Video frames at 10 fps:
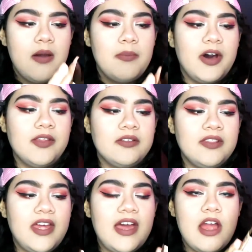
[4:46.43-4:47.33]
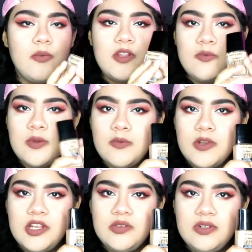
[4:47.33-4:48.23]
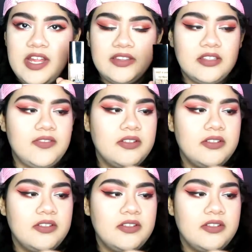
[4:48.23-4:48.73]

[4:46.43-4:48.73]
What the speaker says: But other than that, I really, really, really do like this